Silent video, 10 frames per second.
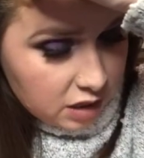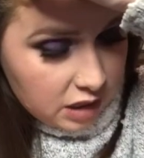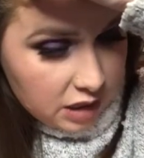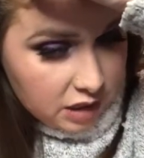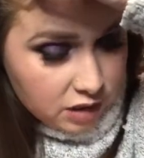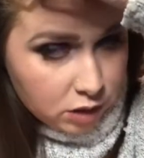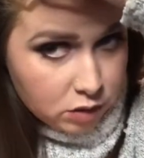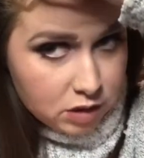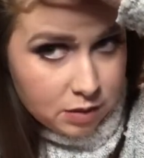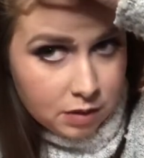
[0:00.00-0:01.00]
getting
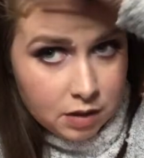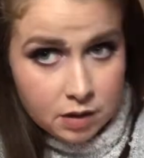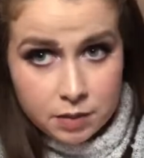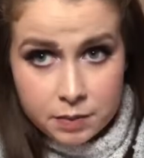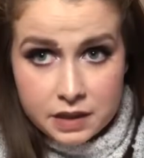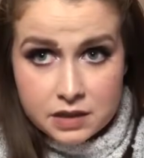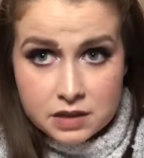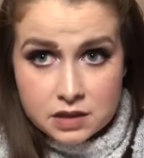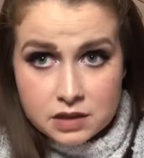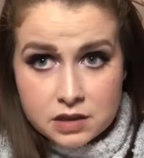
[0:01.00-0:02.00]
those
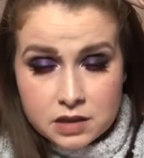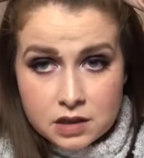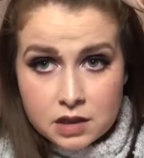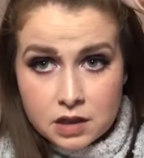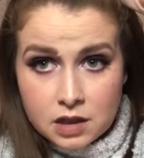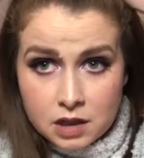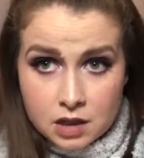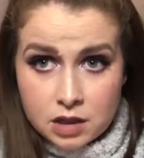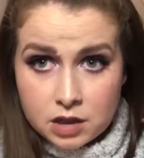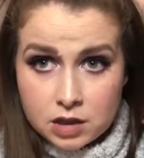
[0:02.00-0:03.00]
pieces.
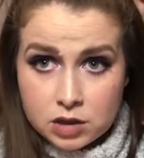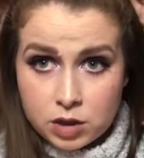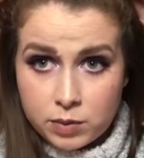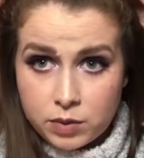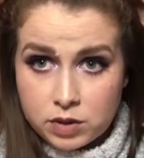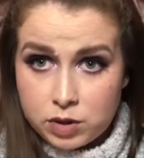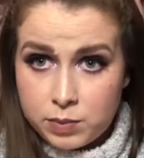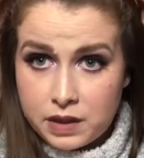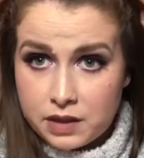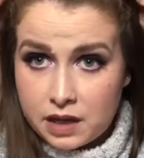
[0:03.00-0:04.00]
So I'm going to
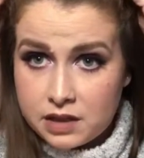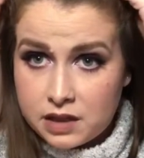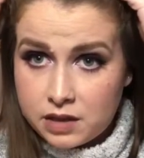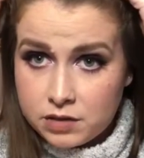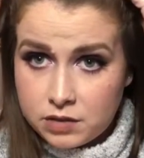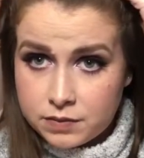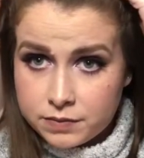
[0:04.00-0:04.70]
pin that down.